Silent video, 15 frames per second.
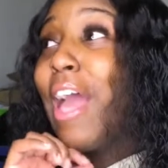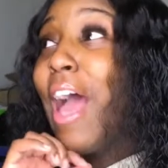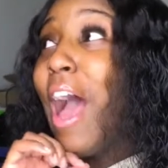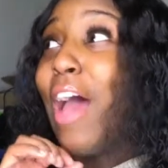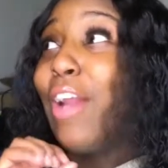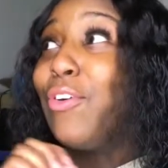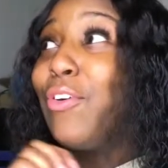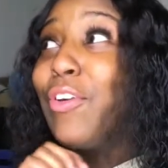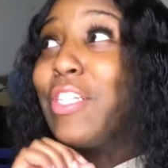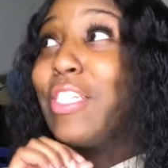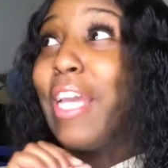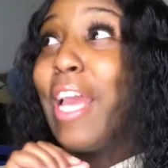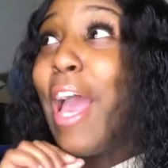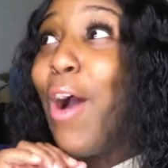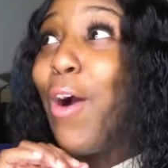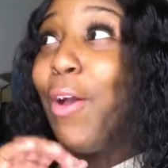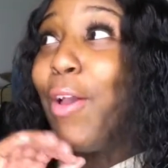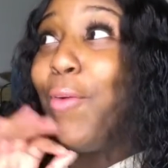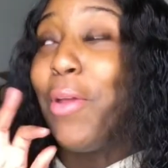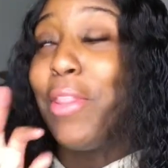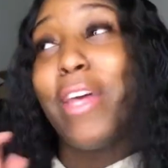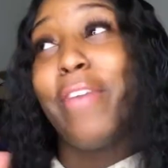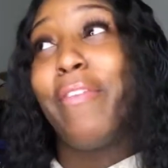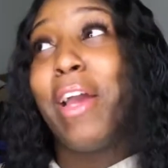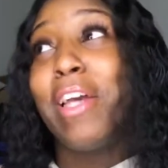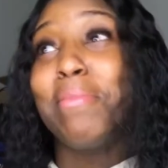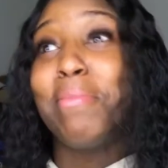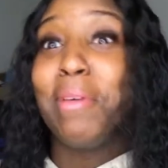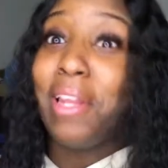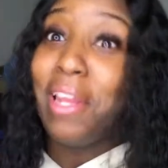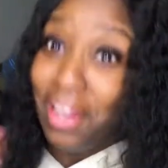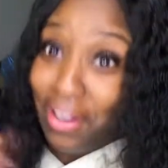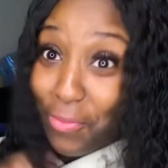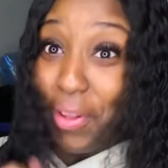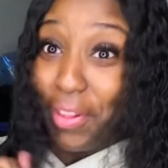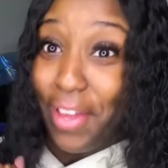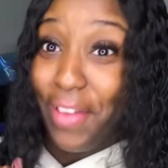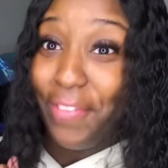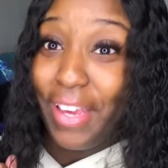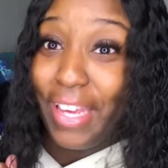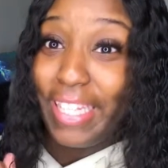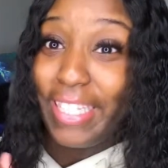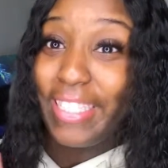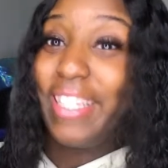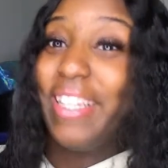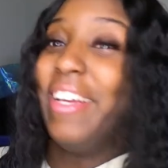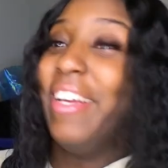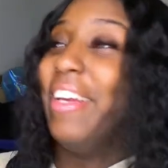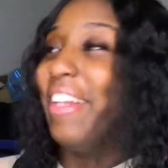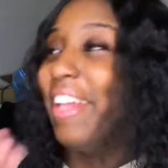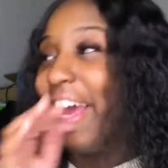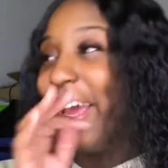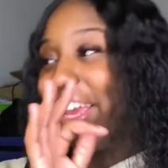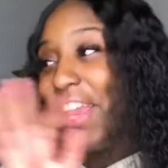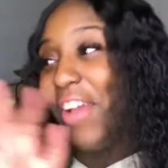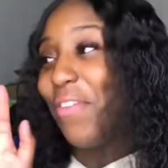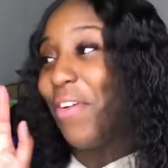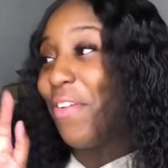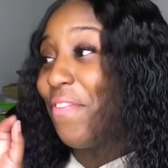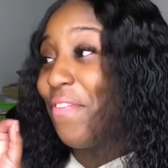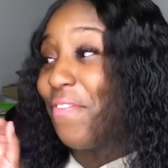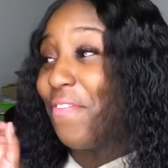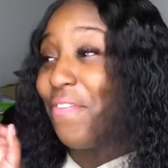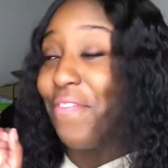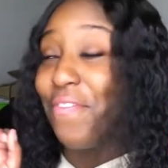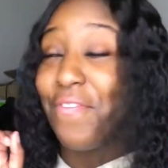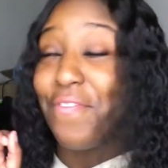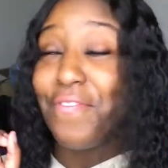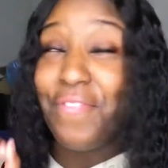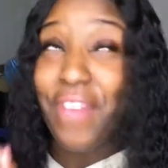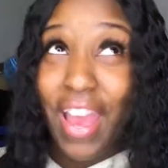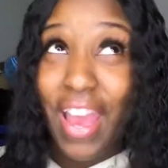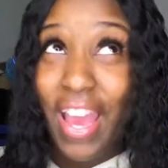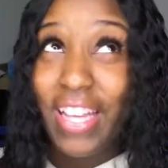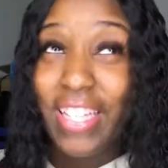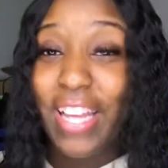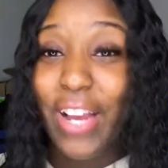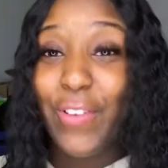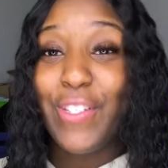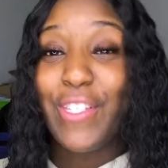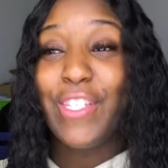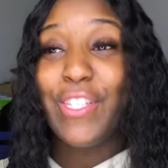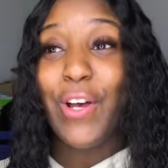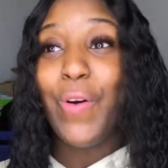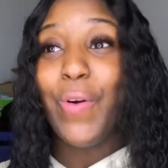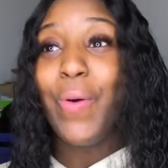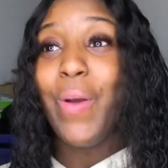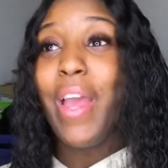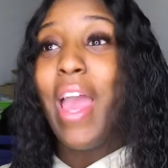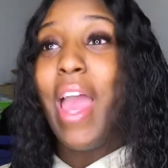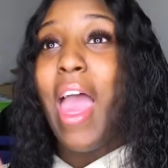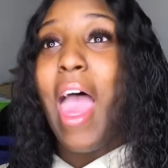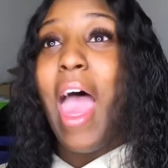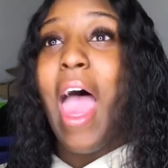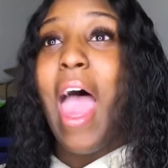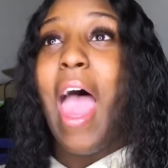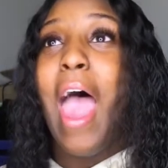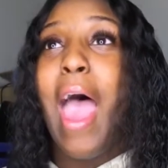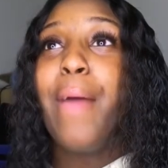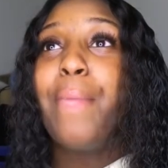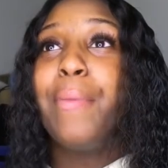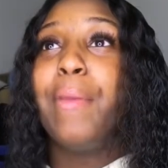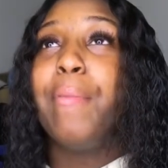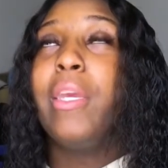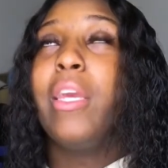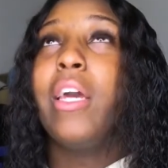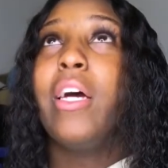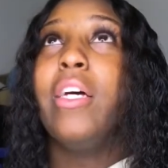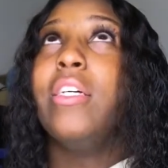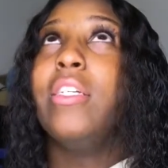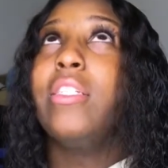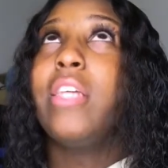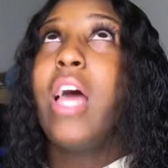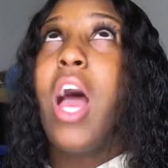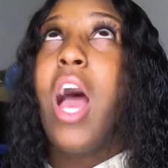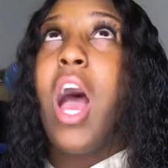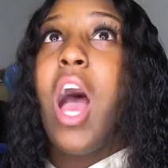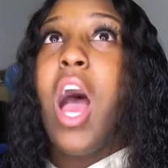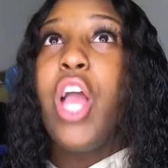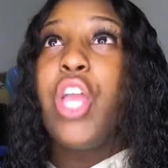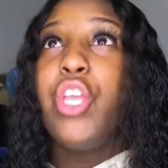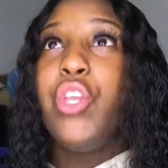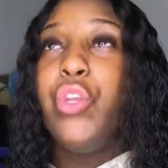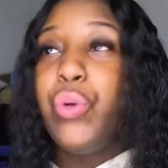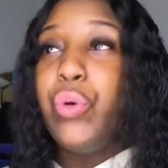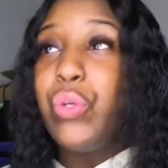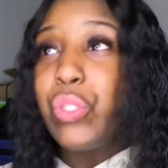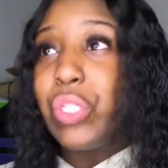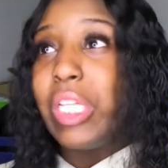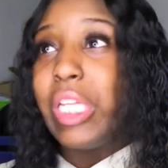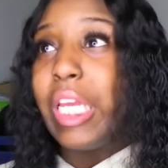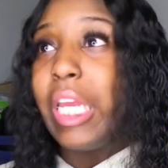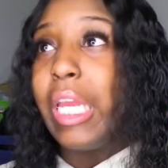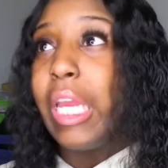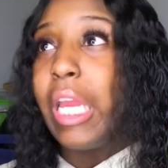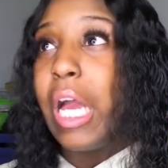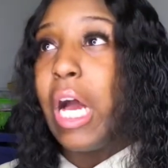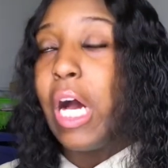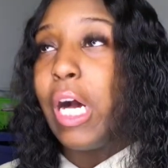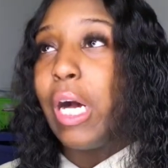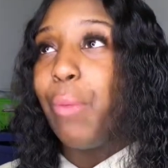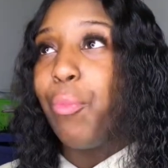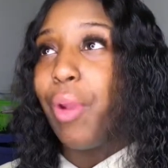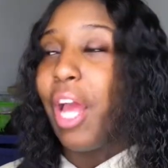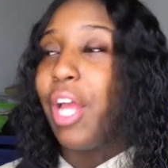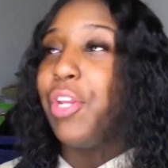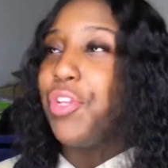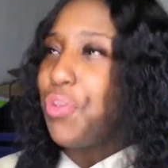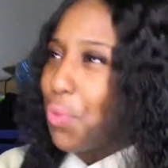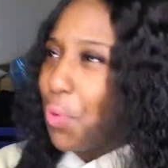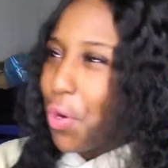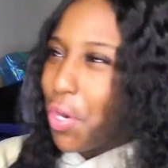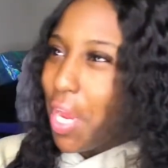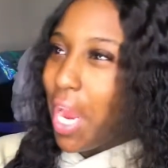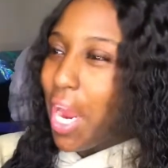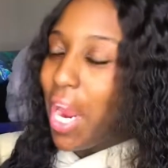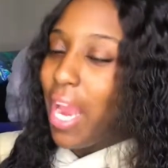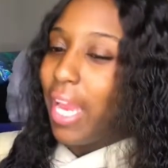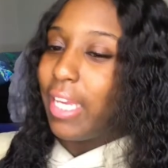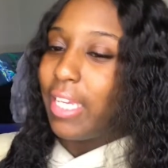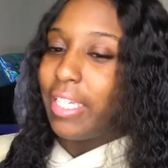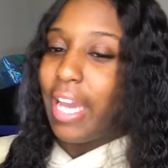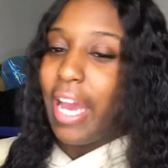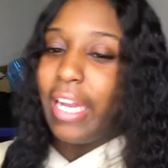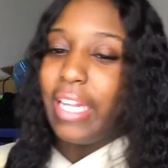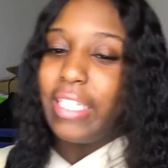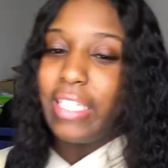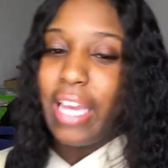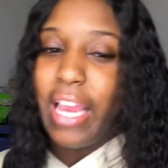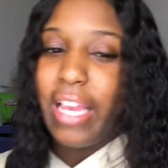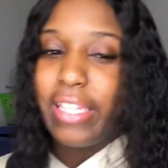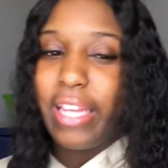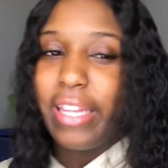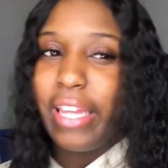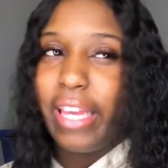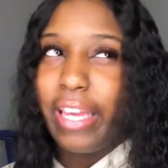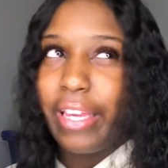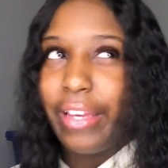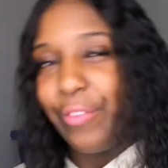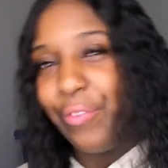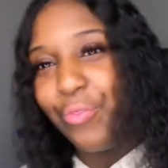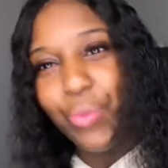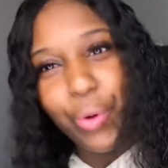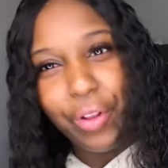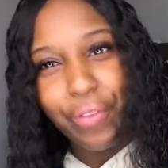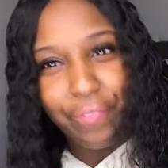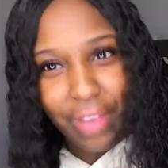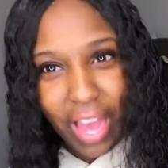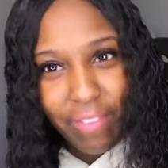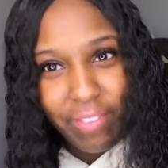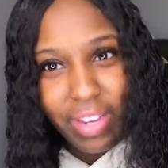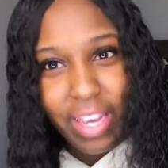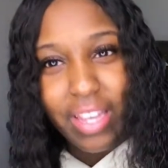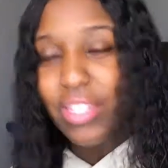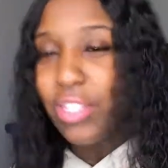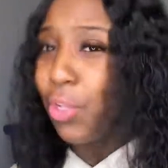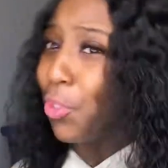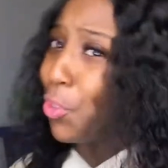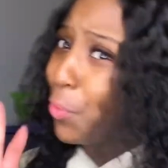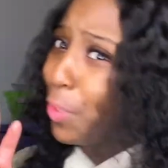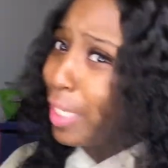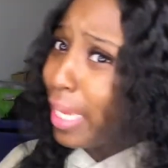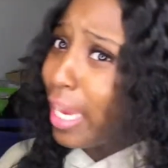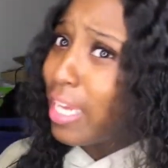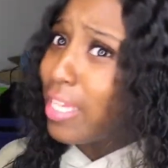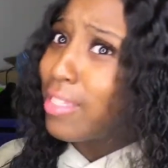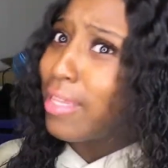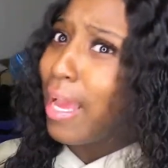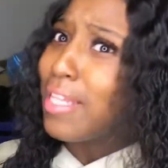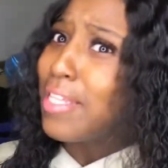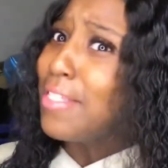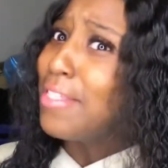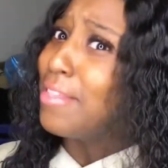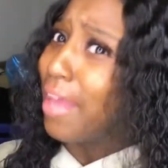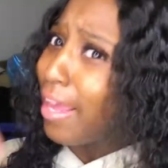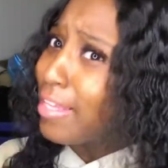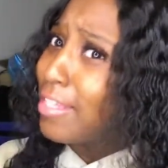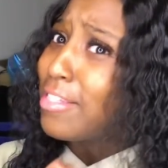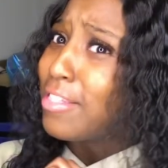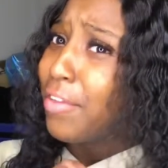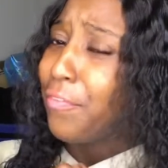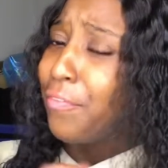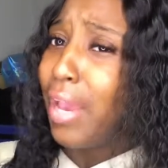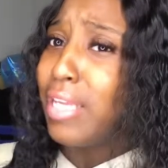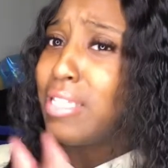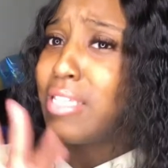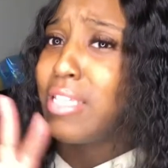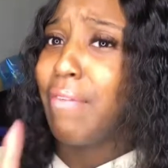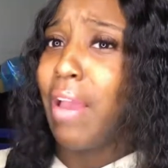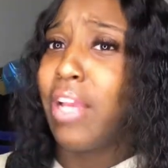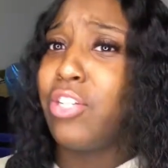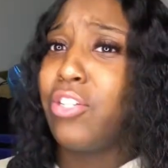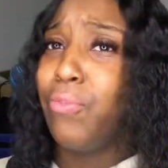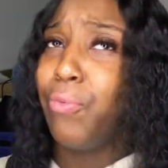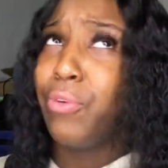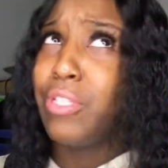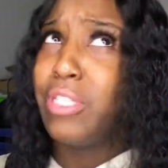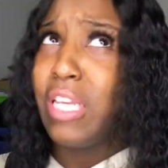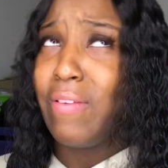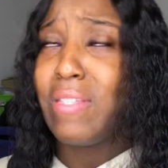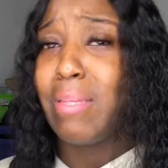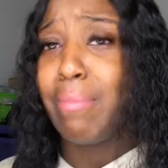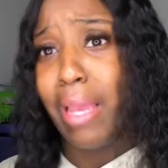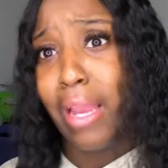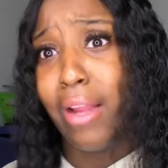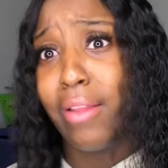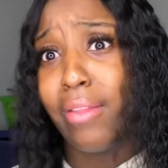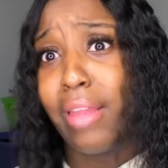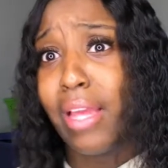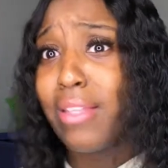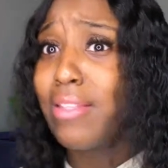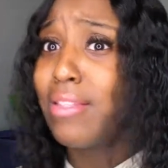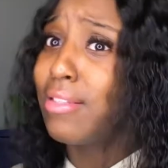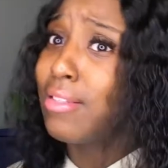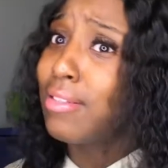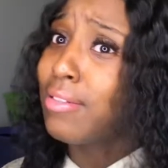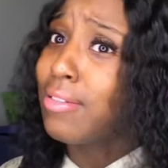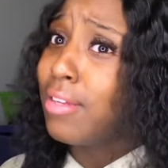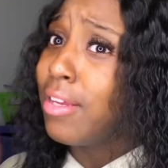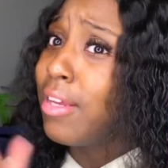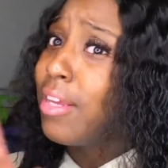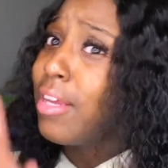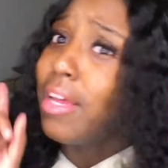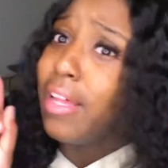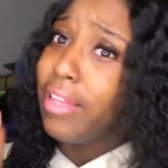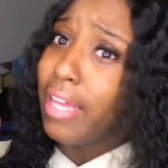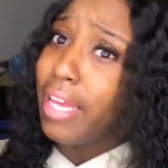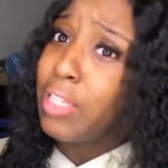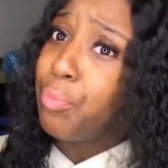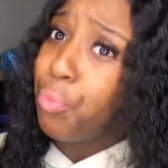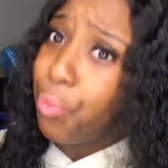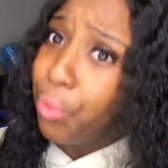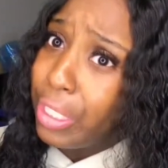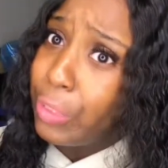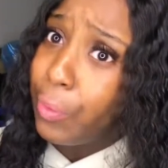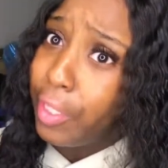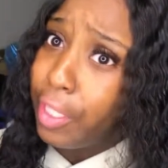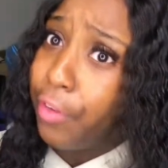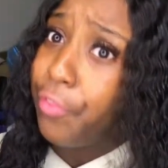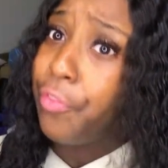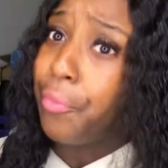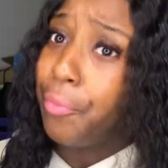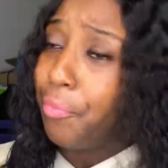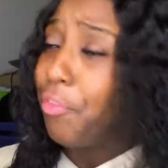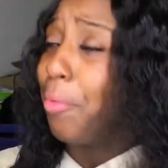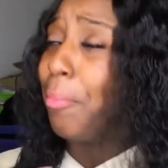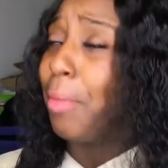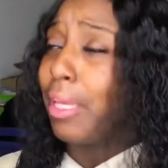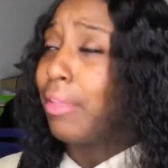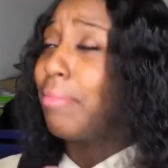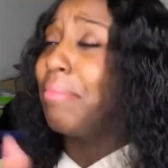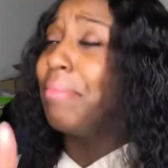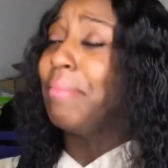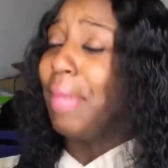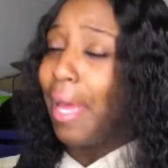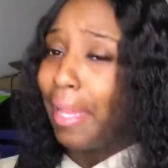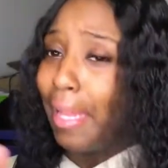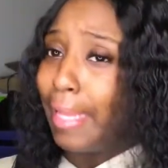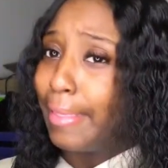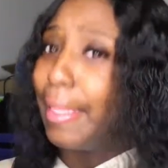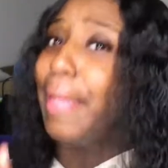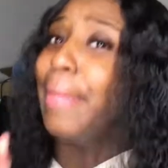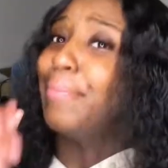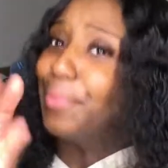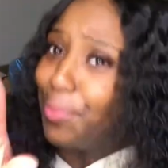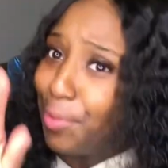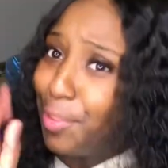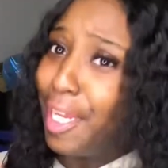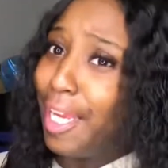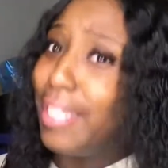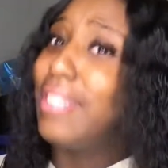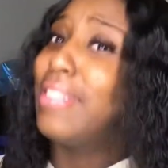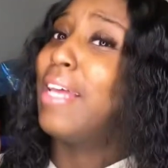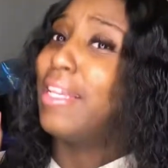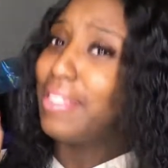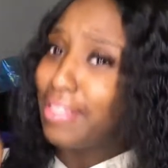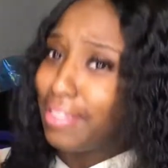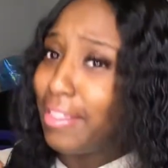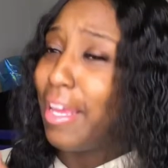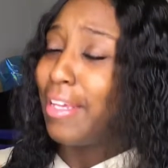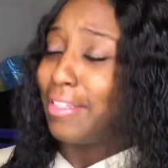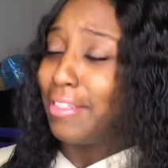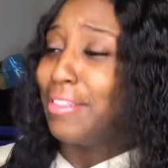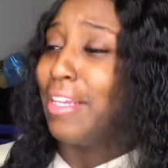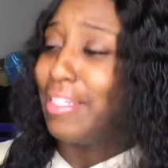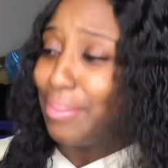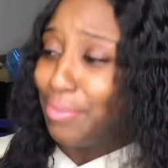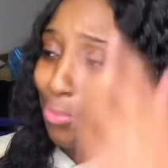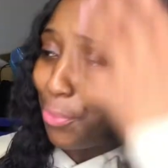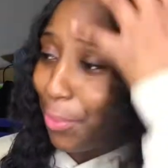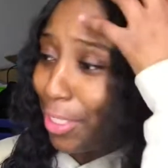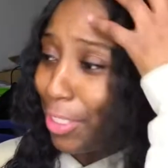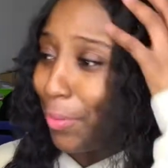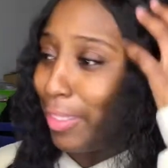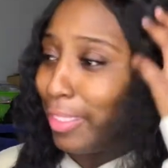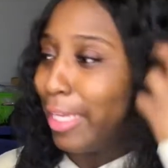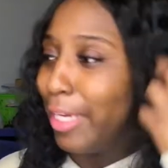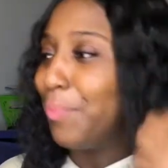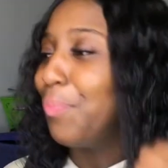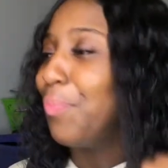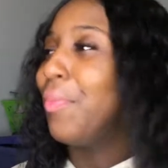I don't understand how it went that fast, but it went that fast. Like, it went fast. I was so happy because usually when I do order hair, it kind of takes, I think, 4 to 5 days. So 3 days, that's the fastest I've actually received some hair. That's points right there from me. I like that. 3 days, that's some points right there.